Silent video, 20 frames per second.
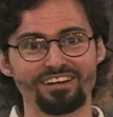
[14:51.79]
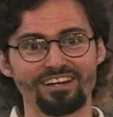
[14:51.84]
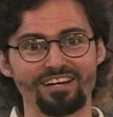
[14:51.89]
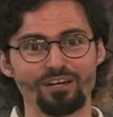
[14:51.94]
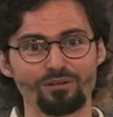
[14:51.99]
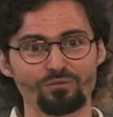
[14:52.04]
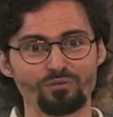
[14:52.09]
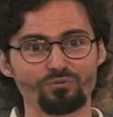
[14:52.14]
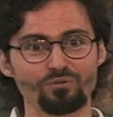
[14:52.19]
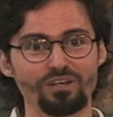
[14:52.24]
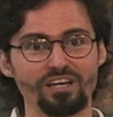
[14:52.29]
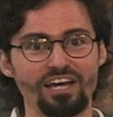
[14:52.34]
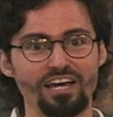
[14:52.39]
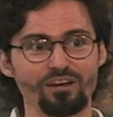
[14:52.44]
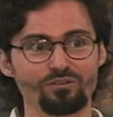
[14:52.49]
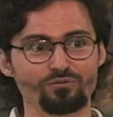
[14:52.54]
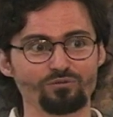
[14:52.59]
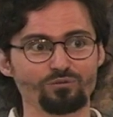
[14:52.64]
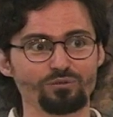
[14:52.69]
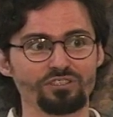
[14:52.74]
I mean, we
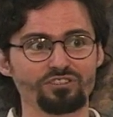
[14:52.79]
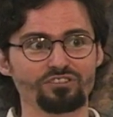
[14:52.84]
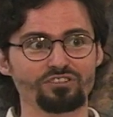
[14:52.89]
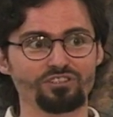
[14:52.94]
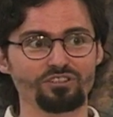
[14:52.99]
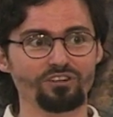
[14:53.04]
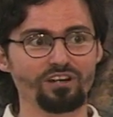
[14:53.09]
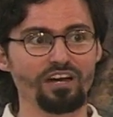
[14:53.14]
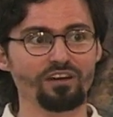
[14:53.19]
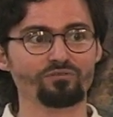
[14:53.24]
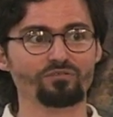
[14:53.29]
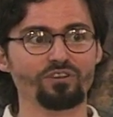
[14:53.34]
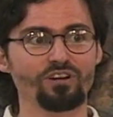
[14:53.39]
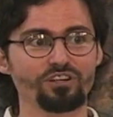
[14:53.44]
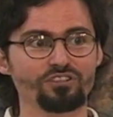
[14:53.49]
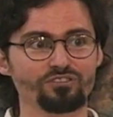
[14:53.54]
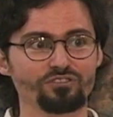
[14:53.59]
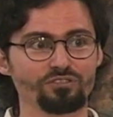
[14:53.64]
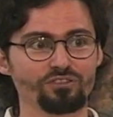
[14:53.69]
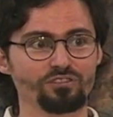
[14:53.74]
have, we still have
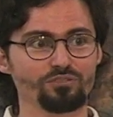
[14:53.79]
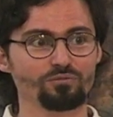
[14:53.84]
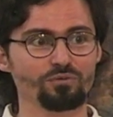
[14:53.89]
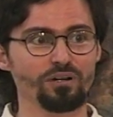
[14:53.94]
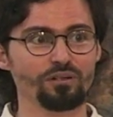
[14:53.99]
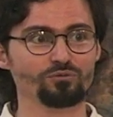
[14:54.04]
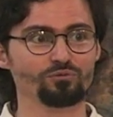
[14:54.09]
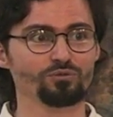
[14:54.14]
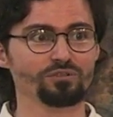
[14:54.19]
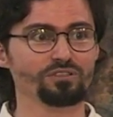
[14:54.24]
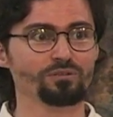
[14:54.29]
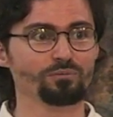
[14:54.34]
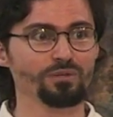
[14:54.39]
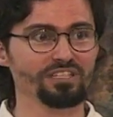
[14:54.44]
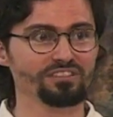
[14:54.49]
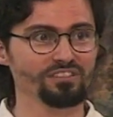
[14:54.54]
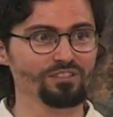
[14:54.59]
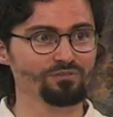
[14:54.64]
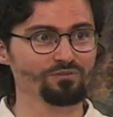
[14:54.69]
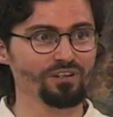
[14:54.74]
very serious problems with
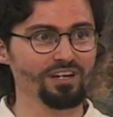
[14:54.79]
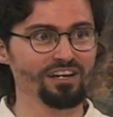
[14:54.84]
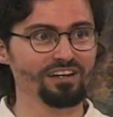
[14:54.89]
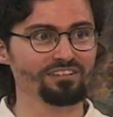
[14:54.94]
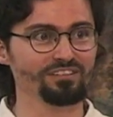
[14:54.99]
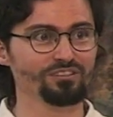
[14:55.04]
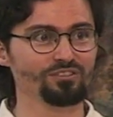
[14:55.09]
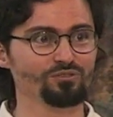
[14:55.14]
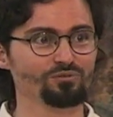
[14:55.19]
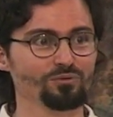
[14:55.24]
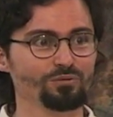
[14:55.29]
domestic violence.